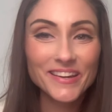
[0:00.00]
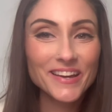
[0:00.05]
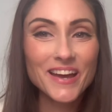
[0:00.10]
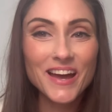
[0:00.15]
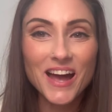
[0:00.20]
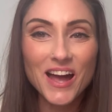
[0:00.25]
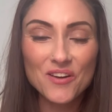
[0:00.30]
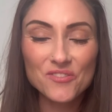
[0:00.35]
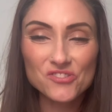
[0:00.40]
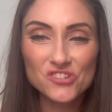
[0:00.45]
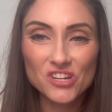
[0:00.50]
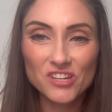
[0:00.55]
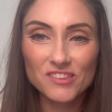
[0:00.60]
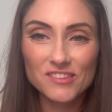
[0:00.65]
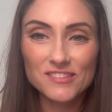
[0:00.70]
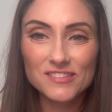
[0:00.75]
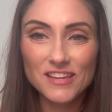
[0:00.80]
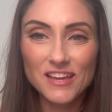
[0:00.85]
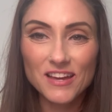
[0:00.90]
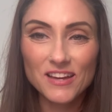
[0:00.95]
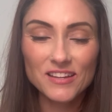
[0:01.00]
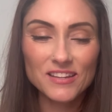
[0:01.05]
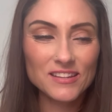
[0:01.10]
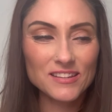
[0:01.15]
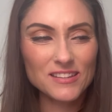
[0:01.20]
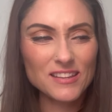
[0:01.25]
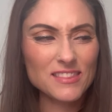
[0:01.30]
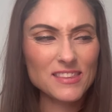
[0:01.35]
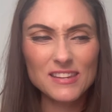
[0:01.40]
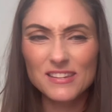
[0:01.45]
I would check this out. I
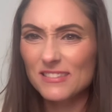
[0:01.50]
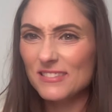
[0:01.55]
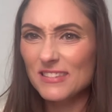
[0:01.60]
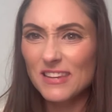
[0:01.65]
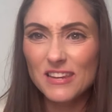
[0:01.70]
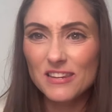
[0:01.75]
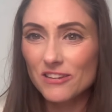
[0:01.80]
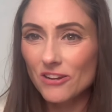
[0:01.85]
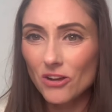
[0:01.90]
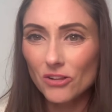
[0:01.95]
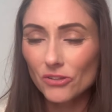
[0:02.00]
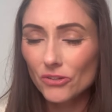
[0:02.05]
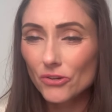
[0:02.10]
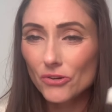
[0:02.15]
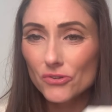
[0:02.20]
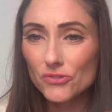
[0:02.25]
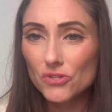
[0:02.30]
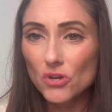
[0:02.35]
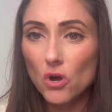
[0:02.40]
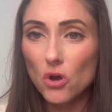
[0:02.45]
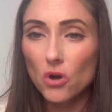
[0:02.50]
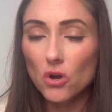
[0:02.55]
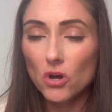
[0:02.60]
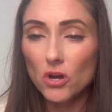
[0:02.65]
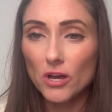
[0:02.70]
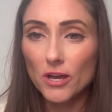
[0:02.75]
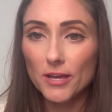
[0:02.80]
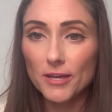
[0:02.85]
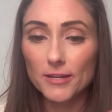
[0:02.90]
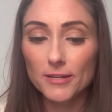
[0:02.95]
think it's $10
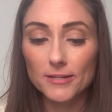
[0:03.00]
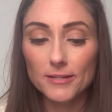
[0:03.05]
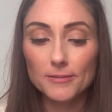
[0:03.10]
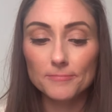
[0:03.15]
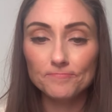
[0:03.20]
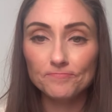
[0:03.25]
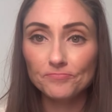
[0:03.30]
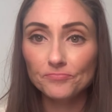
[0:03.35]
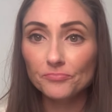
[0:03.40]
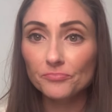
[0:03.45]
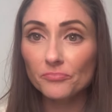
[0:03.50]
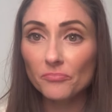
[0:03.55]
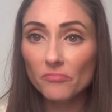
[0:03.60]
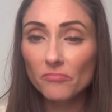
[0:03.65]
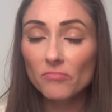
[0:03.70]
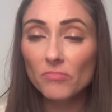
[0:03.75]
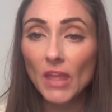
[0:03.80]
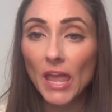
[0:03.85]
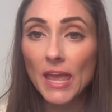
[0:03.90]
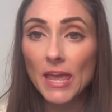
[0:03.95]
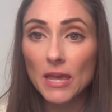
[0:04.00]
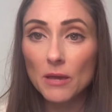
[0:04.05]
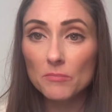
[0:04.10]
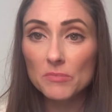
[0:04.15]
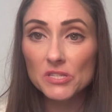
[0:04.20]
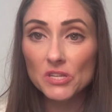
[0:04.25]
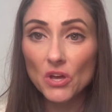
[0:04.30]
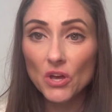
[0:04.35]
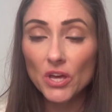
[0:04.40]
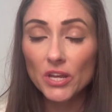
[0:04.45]
on
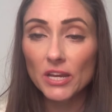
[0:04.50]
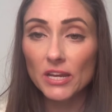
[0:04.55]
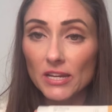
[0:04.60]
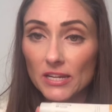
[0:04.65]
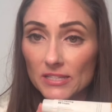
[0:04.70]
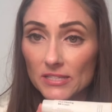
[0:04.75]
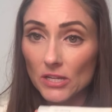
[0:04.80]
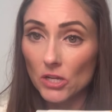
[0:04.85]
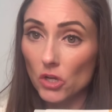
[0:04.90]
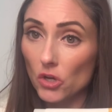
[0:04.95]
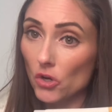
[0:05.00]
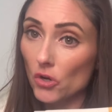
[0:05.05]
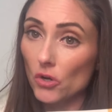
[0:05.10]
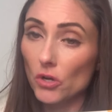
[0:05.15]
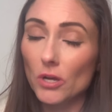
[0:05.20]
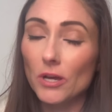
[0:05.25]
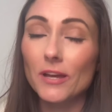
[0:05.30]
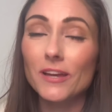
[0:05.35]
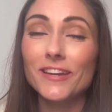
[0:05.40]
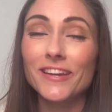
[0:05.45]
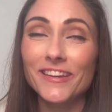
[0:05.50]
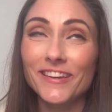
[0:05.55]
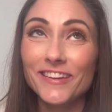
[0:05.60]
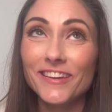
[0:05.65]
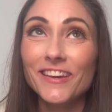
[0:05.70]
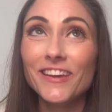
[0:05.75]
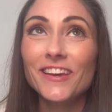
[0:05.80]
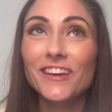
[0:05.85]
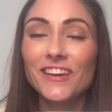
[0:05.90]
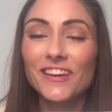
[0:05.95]
Amazon, and it's a
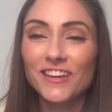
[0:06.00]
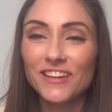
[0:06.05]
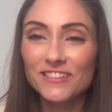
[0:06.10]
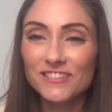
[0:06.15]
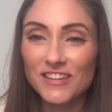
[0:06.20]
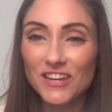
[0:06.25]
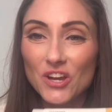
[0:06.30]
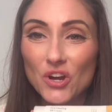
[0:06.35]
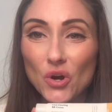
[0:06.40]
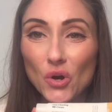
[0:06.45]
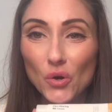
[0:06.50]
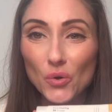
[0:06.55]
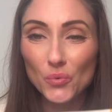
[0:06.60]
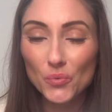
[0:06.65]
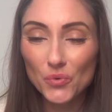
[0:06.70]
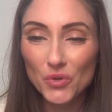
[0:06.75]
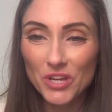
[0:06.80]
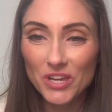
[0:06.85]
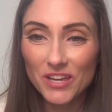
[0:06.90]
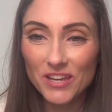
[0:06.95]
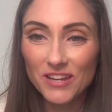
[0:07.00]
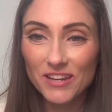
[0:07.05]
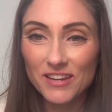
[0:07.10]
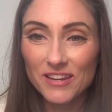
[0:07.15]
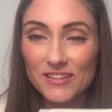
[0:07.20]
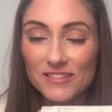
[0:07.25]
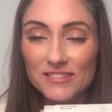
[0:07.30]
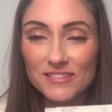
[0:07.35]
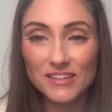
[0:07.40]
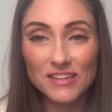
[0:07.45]
Korean
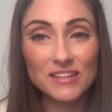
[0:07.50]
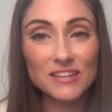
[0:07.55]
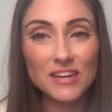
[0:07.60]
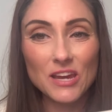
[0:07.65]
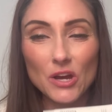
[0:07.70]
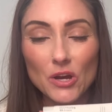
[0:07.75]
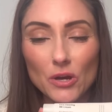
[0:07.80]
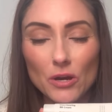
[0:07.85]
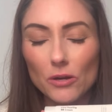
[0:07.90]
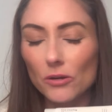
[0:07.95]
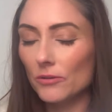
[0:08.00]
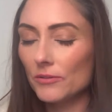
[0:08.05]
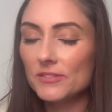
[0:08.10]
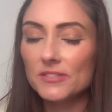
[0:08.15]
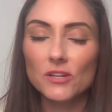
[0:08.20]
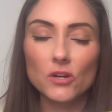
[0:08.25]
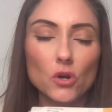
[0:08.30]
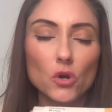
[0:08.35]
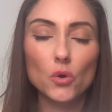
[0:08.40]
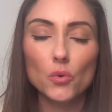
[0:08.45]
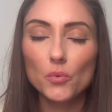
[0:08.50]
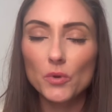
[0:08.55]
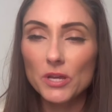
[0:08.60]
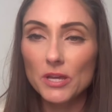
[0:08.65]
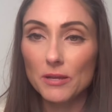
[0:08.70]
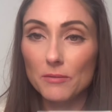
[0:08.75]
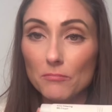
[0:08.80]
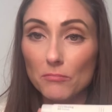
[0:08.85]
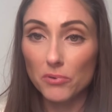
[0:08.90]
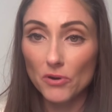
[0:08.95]
skincare, or it's a
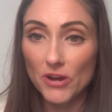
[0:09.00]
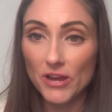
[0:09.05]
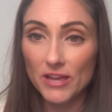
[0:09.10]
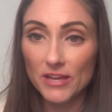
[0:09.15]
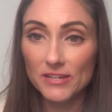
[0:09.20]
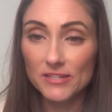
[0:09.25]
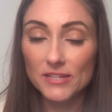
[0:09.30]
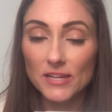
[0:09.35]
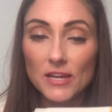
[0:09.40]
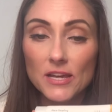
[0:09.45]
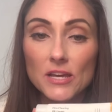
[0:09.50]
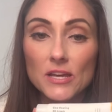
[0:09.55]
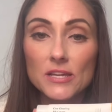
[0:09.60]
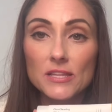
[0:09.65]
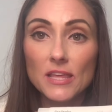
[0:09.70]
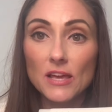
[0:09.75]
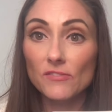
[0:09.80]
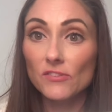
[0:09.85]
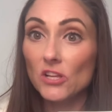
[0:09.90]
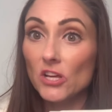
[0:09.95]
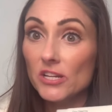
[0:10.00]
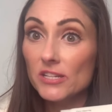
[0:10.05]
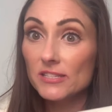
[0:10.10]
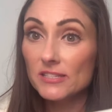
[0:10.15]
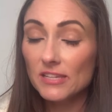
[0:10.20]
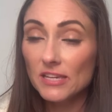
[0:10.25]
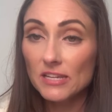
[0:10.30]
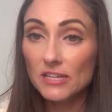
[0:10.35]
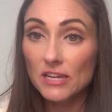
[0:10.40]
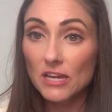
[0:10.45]
Korean brand. They have a lot of
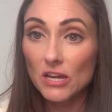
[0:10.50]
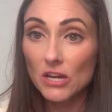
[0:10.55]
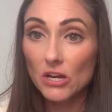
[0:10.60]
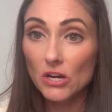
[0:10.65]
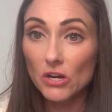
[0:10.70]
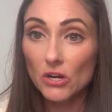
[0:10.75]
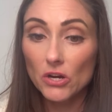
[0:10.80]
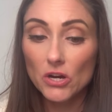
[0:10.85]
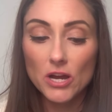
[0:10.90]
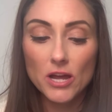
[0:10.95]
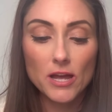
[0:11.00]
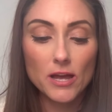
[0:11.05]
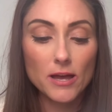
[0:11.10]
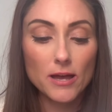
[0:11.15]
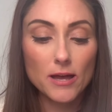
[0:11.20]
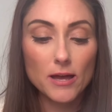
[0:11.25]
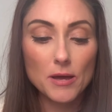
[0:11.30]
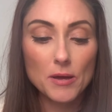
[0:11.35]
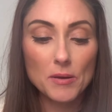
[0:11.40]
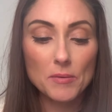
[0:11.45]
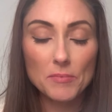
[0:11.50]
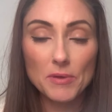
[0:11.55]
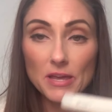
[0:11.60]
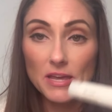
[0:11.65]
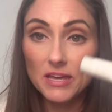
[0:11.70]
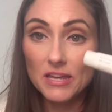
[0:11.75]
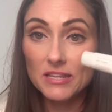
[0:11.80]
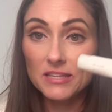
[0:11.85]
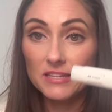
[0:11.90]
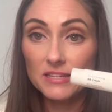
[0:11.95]
skincare,
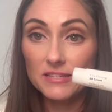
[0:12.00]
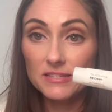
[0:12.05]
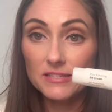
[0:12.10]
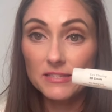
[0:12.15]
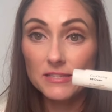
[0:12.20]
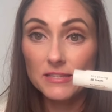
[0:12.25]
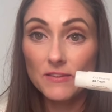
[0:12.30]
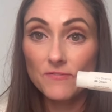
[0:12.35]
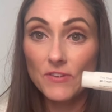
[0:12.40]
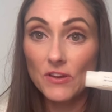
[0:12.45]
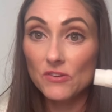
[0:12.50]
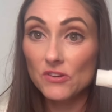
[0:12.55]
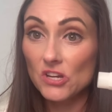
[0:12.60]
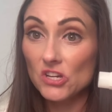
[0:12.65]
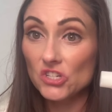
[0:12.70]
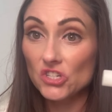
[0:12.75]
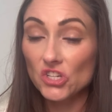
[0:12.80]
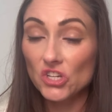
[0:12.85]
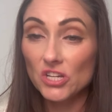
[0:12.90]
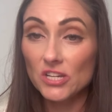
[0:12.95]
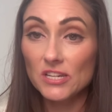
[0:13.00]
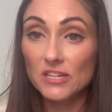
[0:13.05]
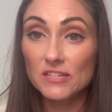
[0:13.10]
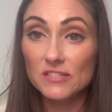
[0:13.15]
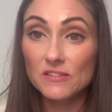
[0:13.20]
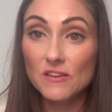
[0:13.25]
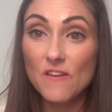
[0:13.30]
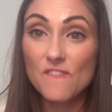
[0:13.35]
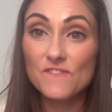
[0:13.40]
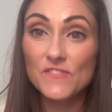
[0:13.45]
and this foundation
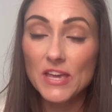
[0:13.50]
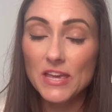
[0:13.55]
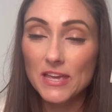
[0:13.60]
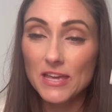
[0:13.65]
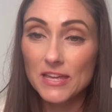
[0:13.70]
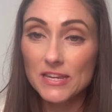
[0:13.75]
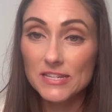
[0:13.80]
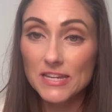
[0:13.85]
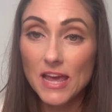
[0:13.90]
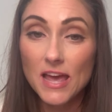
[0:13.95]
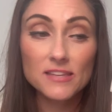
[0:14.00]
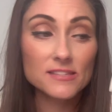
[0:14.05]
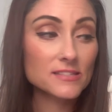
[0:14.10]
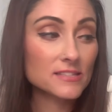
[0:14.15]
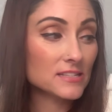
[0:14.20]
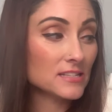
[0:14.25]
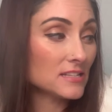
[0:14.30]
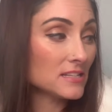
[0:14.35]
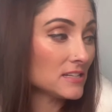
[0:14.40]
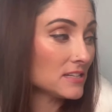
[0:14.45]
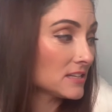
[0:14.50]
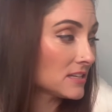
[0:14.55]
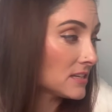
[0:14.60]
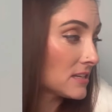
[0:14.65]
is fantastic.